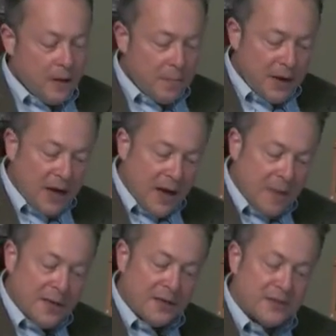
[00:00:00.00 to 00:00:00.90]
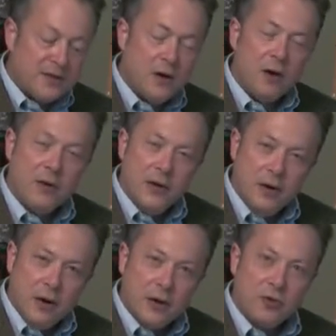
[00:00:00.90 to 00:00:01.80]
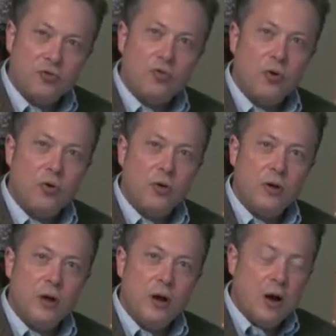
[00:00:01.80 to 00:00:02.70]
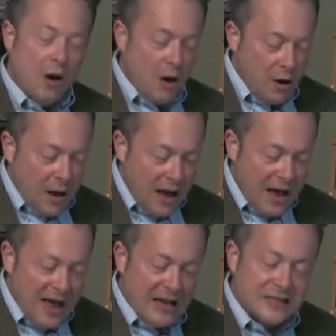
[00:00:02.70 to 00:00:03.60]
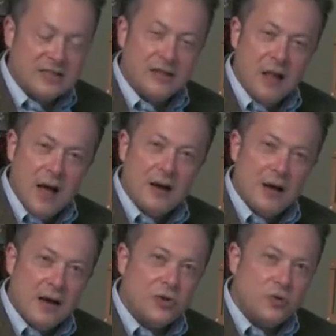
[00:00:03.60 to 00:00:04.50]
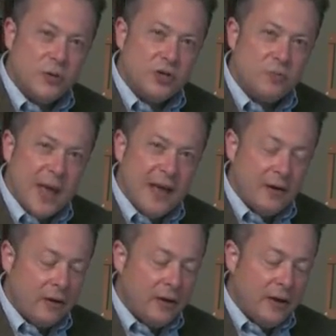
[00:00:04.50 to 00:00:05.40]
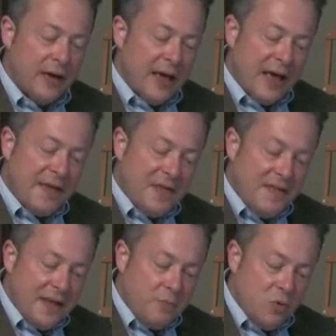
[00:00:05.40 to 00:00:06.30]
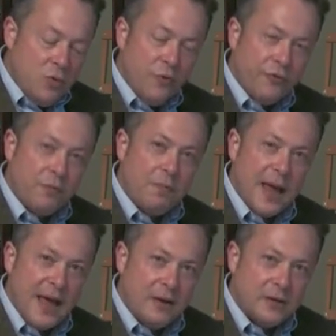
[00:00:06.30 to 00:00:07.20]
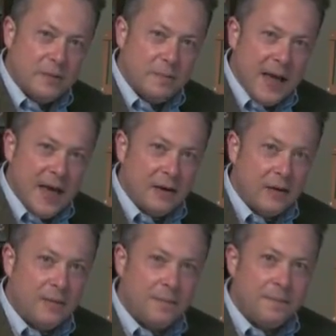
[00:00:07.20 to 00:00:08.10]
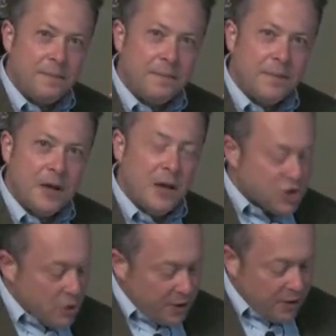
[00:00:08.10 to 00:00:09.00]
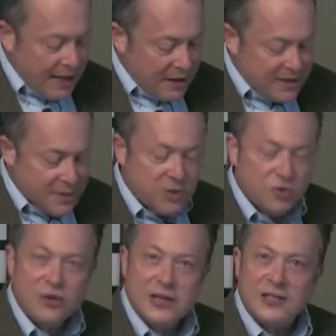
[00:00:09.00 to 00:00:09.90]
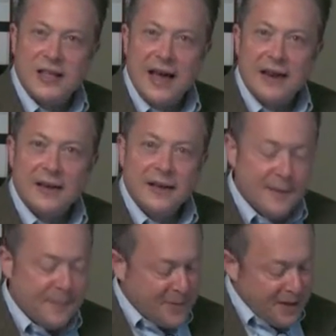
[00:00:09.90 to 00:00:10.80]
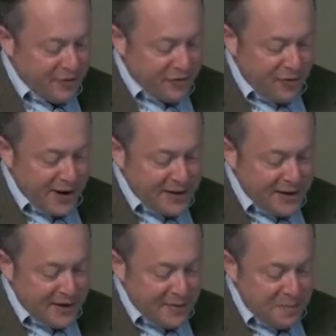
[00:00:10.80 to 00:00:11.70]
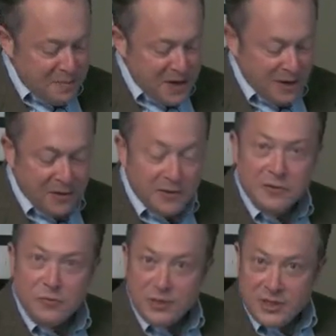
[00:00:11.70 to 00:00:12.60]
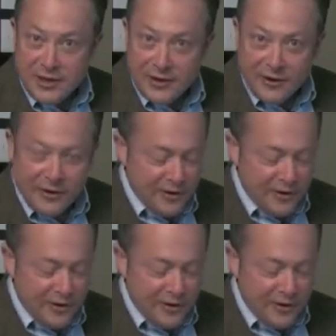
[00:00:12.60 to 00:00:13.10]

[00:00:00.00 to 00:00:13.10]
But comics are in our control. Our eyes lock on to each panel, and then they move from panel to panel. So MacLeod demonstrates that in this great middle tier,